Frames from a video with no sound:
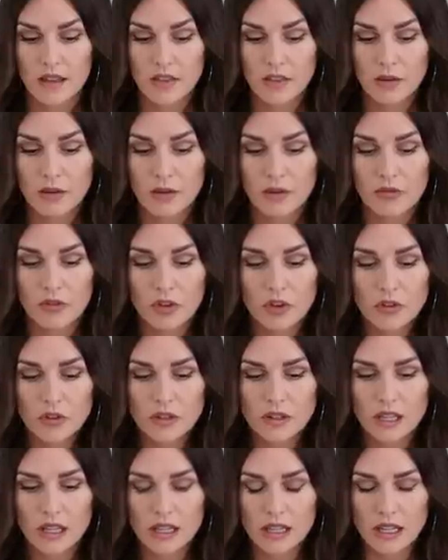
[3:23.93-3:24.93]
The
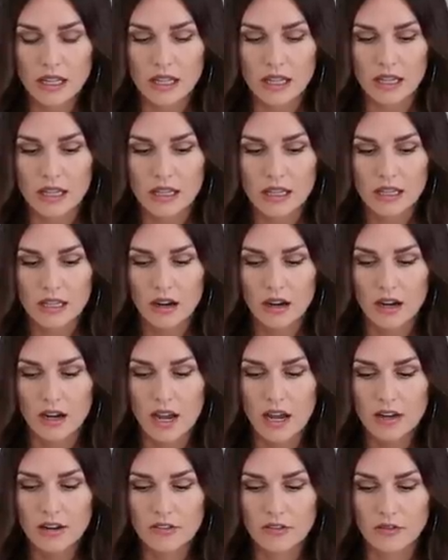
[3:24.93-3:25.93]
reviews like are
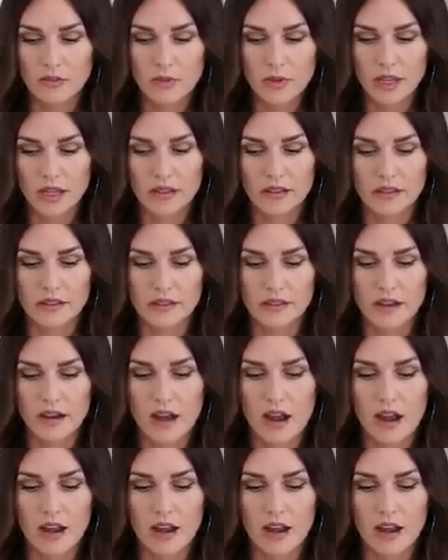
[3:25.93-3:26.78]
kind of mixed.